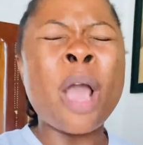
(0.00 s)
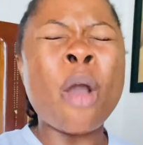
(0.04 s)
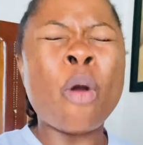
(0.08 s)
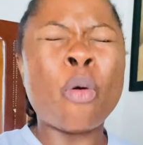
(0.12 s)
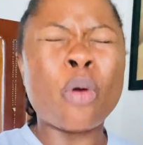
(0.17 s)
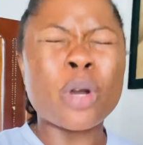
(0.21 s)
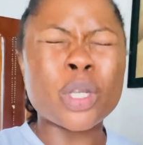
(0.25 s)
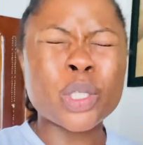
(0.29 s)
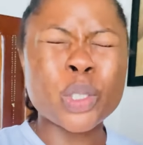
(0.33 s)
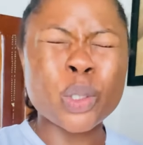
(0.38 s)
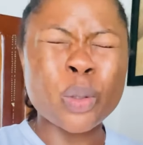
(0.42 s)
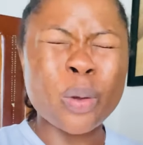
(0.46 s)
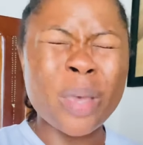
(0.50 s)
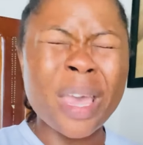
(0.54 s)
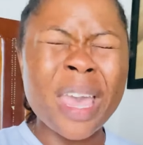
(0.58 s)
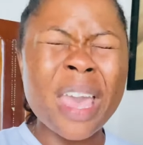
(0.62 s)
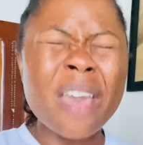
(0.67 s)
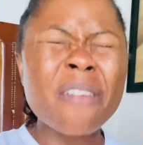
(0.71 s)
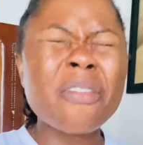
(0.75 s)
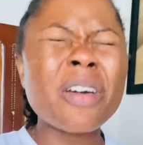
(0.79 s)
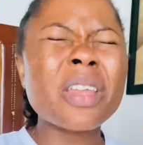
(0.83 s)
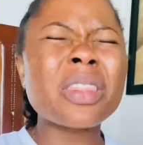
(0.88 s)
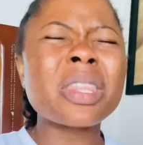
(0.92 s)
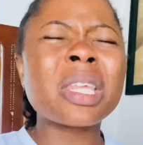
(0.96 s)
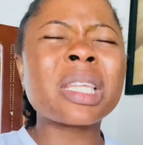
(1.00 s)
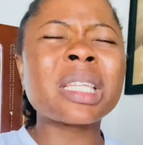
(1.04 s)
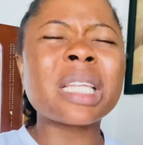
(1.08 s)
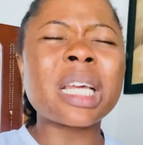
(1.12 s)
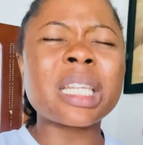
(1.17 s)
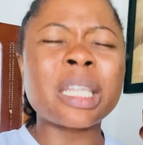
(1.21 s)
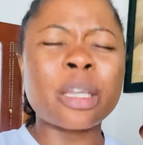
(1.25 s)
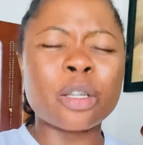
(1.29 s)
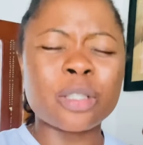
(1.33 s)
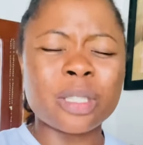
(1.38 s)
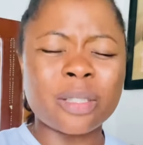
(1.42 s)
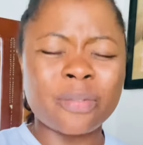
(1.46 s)
Whatsoever thing that
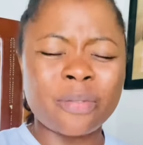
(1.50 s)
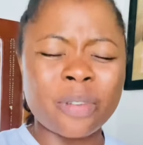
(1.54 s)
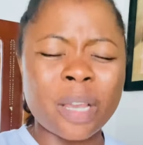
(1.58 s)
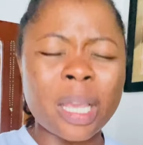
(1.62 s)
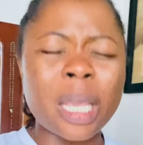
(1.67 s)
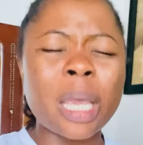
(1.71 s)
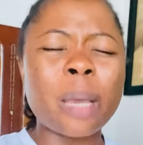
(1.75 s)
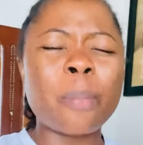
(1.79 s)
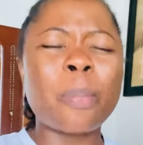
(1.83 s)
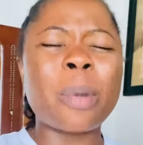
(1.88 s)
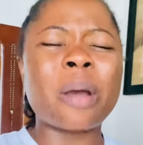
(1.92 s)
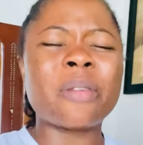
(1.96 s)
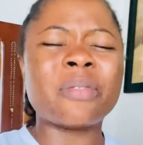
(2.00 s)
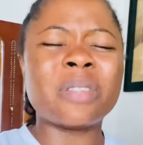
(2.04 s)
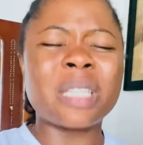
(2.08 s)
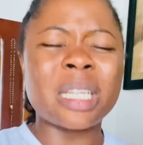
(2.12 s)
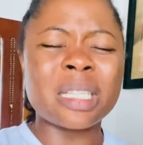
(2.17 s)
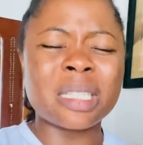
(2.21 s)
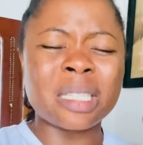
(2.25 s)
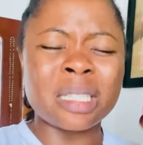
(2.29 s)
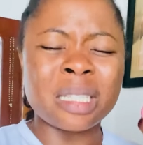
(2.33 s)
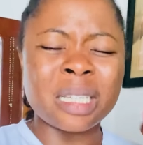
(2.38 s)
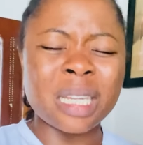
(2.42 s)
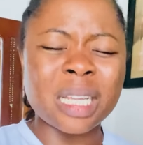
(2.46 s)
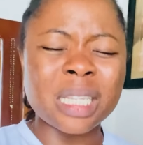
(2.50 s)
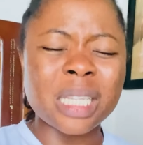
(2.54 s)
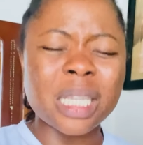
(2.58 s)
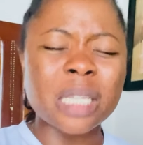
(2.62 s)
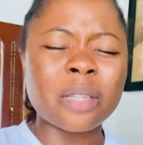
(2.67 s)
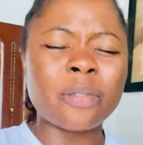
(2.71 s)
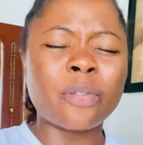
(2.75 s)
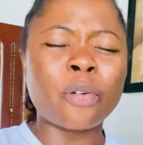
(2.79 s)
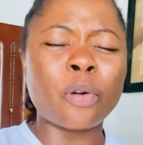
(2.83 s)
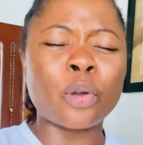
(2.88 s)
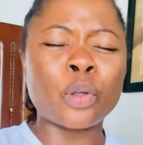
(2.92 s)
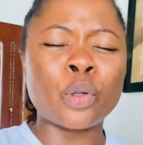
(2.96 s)
your divine helper have designated
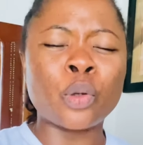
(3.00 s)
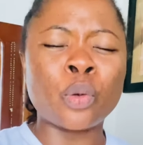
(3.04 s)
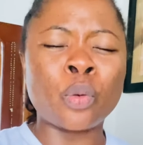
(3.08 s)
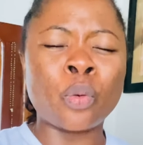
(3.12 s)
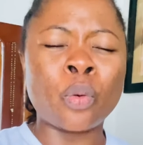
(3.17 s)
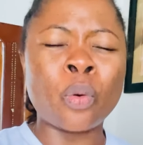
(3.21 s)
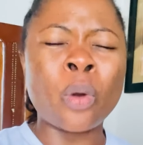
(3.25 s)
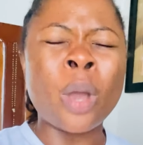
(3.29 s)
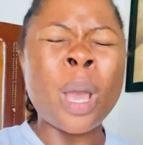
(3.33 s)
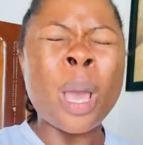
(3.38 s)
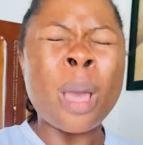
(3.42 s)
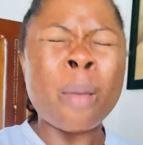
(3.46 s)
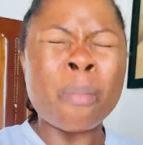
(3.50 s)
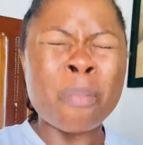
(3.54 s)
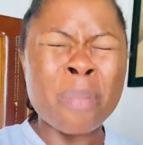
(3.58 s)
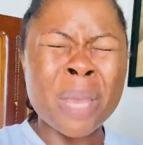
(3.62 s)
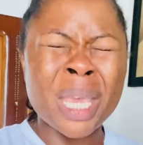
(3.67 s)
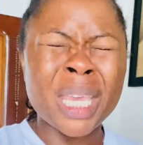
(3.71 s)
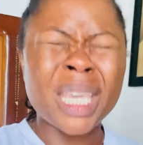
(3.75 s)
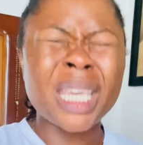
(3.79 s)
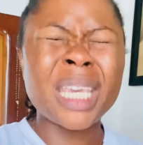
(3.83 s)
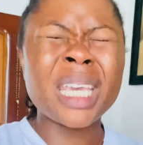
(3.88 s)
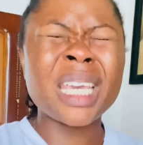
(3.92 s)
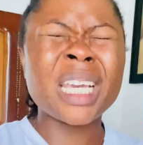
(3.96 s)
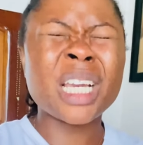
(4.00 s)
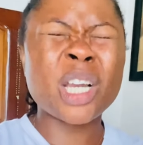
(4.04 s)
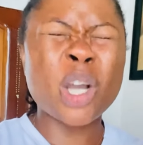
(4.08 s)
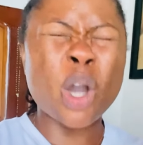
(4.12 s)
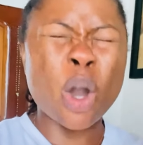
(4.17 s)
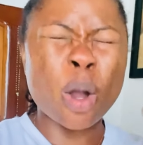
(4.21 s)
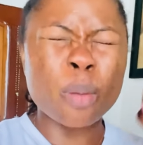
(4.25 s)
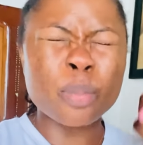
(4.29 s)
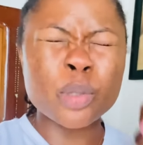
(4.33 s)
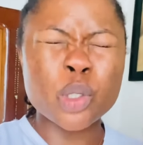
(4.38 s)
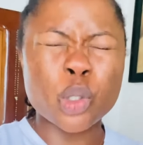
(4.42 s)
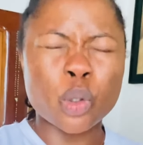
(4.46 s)
for you, may it
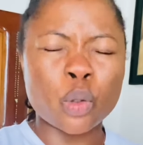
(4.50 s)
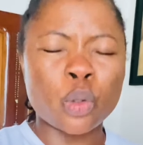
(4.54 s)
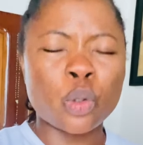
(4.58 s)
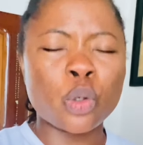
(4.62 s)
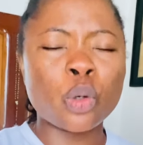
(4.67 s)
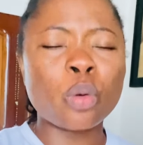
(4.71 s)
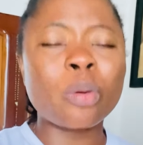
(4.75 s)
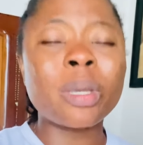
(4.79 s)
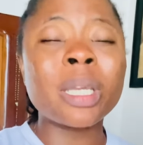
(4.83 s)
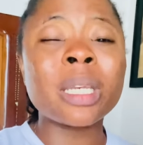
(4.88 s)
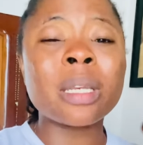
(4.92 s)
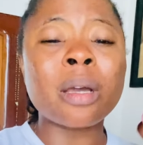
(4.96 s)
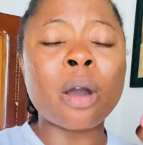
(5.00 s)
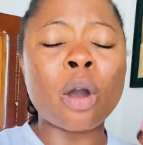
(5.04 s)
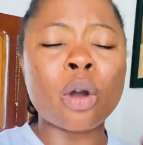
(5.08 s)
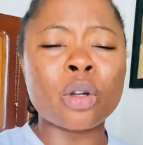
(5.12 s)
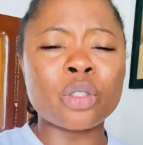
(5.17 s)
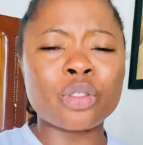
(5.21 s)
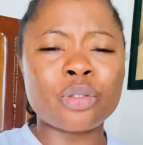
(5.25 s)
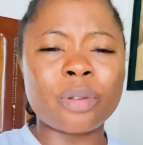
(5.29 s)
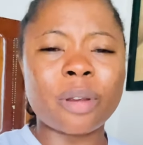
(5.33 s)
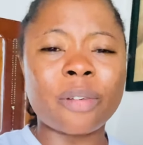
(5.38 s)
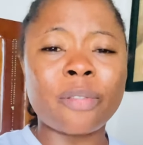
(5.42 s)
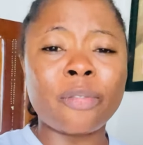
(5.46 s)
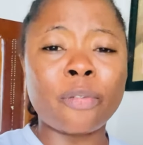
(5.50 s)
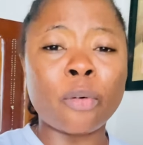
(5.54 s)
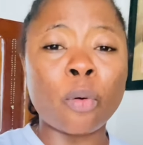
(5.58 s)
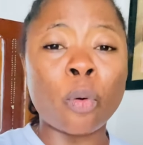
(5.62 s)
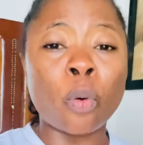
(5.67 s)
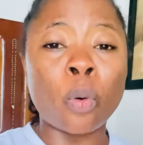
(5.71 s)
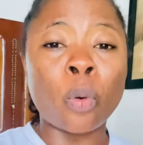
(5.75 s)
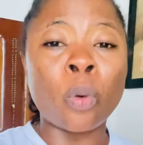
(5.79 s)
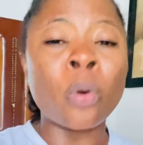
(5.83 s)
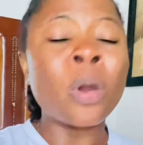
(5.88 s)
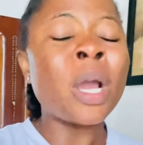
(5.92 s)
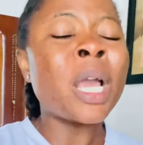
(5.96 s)
come to you in
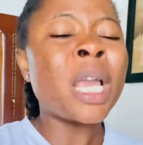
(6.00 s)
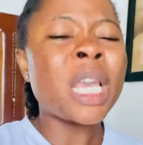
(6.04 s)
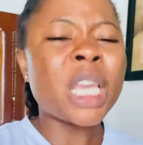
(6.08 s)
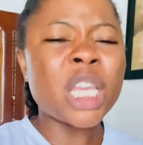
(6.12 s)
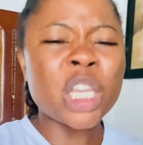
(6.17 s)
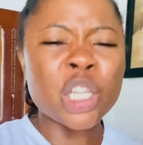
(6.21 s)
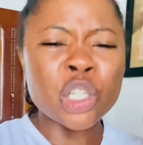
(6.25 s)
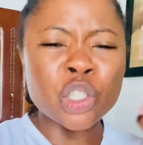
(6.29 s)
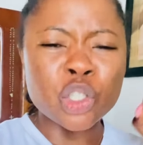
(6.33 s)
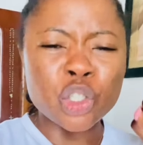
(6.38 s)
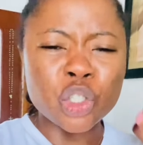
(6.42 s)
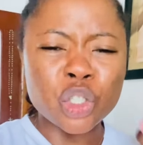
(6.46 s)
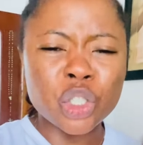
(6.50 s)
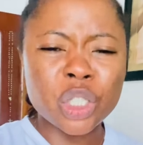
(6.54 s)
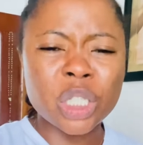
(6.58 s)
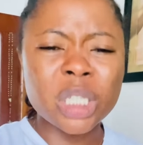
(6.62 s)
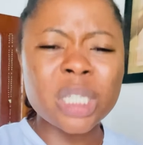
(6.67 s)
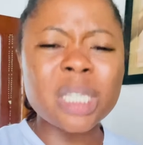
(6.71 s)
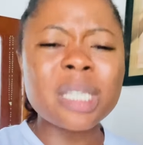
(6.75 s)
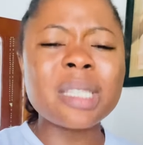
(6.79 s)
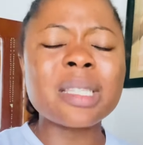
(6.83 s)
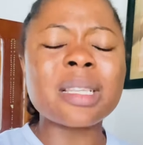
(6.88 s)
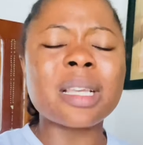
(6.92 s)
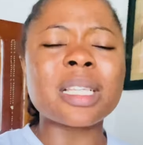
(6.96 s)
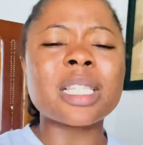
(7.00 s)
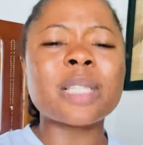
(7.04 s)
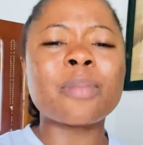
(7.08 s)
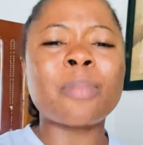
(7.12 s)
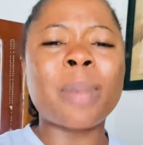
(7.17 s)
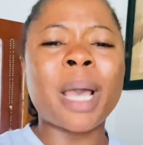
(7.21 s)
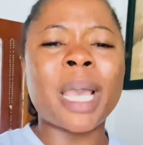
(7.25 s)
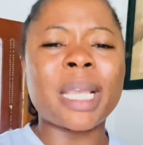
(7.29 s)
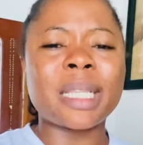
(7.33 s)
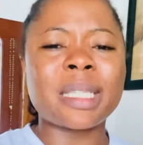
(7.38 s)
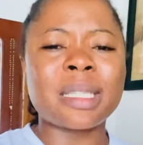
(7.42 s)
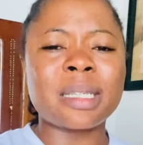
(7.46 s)
hundredfold, in Jesus'
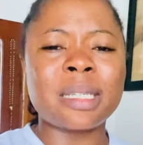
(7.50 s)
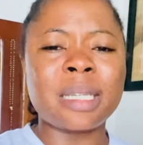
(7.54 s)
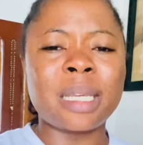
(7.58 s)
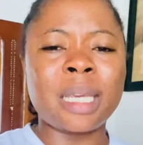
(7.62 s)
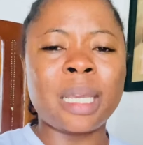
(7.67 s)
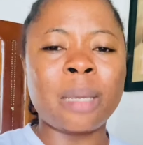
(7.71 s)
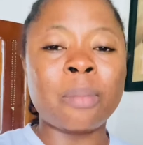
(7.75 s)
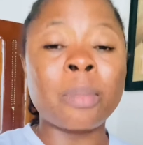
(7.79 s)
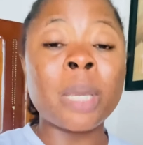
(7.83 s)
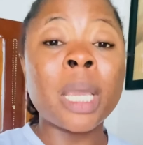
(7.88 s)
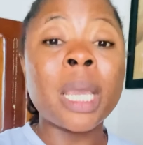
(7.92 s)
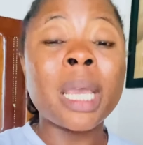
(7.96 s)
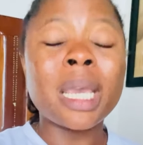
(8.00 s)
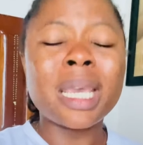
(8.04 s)
mighty name.